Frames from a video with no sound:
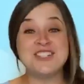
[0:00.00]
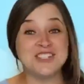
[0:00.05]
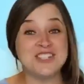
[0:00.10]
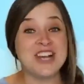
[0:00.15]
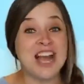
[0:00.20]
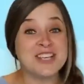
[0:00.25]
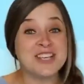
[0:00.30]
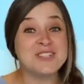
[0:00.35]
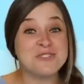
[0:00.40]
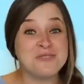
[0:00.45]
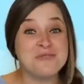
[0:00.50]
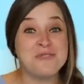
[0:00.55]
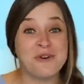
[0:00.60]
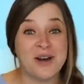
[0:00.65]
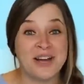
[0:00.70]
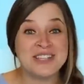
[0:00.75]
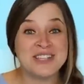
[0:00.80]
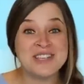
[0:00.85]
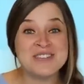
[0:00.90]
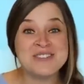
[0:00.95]
Just
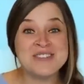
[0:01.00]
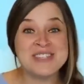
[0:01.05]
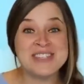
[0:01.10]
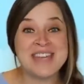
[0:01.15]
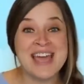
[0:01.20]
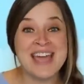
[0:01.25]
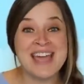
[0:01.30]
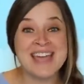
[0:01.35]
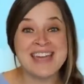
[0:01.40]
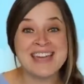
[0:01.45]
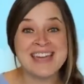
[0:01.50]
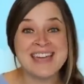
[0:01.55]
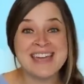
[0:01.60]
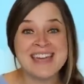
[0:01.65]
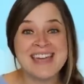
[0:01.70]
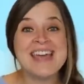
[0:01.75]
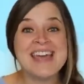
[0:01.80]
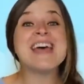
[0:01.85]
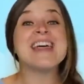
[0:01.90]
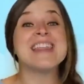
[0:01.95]
one, you say?
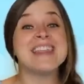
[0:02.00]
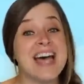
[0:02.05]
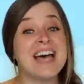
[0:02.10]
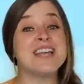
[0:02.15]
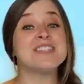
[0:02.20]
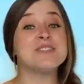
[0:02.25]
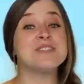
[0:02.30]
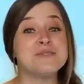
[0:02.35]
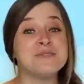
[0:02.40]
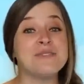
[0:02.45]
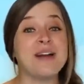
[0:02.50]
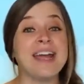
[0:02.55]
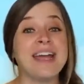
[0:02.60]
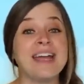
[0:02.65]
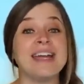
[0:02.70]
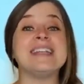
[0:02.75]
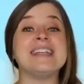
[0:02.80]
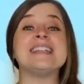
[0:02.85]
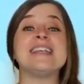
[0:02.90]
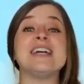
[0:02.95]
That's
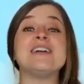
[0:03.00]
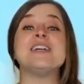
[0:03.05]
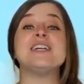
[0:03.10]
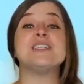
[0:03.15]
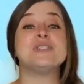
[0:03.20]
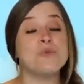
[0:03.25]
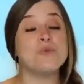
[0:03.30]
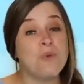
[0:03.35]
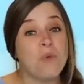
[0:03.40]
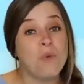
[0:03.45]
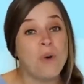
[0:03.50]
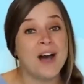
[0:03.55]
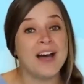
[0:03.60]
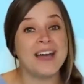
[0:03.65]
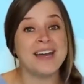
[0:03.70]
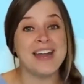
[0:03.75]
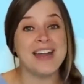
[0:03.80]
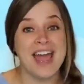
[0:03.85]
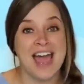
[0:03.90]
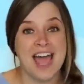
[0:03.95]
right, there is
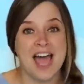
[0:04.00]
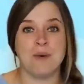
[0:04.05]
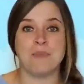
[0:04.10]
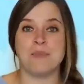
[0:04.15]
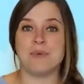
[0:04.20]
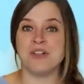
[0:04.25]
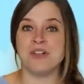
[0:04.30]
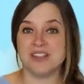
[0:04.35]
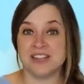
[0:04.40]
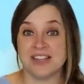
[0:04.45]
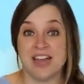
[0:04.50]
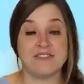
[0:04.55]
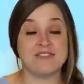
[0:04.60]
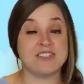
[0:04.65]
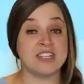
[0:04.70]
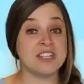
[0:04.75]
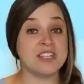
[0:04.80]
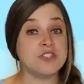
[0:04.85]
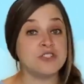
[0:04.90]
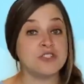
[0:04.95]
one apple
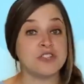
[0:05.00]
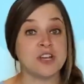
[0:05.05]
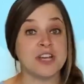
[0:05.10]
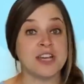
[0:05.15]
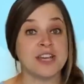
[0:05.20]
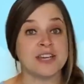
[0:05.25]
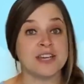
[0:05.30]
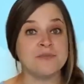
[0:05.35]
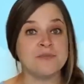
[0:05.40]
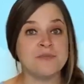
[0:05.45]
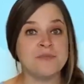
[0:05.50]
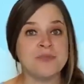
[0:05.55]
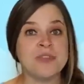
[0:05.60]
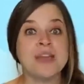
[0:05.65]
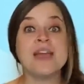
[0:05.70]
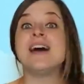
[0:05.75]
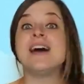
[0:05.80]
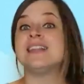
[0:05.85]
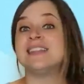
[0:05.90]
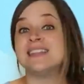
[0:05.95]
left in the tree.
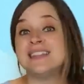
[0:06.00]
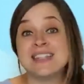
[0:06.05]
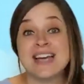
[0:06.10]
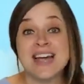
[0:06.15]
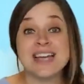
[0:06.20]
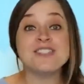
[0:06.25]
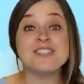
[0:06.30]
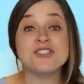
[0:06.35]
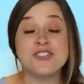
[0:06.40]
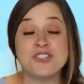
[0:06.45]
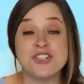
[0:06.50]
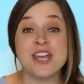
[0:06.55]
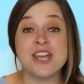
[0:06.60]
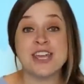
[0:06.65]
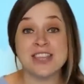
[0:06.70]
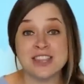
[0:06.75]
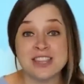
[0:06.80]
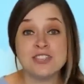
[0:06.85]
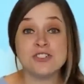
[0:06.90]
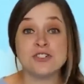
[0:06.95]
Let's
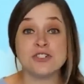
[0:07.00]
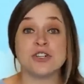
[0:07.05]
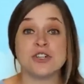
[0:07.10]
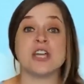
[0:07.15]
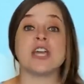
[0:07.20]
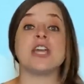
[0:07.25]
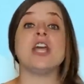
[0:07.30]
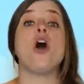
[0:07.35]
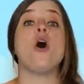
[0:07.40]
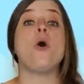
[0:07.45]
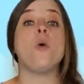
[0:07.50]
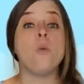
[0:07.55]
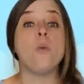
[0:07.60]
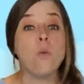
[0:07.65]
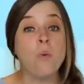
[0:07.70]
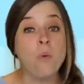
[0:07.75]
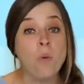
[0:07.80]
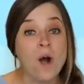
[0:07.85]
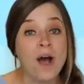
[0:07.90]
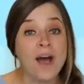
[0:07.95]
shake the tree
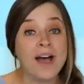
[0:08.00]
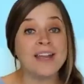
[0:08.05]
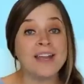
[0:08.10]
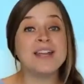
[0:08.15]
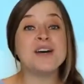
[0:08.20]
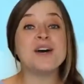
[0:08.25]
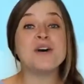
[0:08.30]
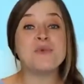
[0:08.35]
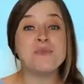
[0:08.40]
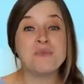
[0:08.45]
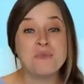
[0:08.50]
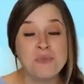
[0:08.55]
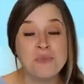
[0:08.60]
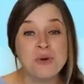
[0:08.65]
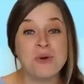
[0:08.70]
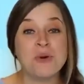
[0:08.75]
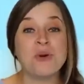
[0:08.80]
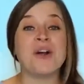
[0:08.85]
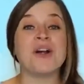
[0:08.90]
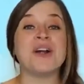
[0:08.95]
one
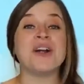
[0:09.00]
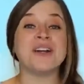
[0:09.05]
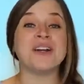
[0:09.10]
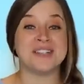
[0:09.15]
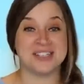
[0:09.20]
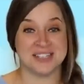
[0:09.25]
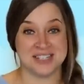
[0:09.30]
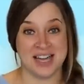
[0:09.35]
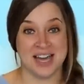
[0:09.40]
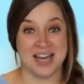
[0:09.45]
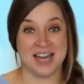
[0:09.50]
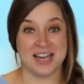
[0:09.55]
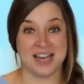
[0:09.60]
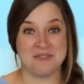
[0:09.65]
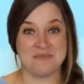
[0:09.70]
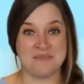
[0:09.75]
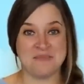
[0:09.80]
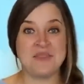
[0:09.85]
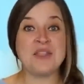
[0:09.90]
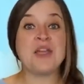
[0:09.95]
more
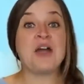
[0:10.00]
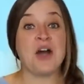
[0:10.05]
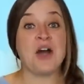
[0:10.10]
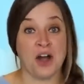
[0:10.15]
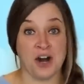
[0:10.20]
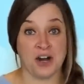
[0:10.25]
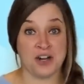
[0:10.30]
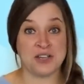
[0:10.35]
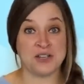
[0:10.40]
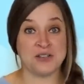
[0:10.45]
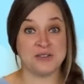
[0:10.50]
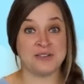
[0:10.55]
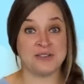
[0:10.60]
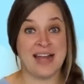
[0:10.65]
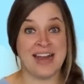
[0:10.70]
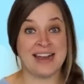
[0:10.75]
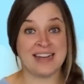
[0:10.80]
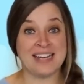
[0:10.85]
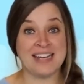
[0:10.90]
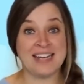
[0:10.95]
time. Are you
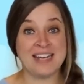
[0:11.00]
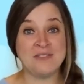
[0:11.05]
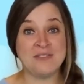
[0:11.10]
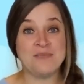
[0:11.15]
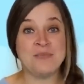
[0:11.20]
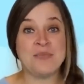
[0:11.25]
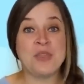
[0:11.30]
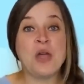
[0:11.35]
ready?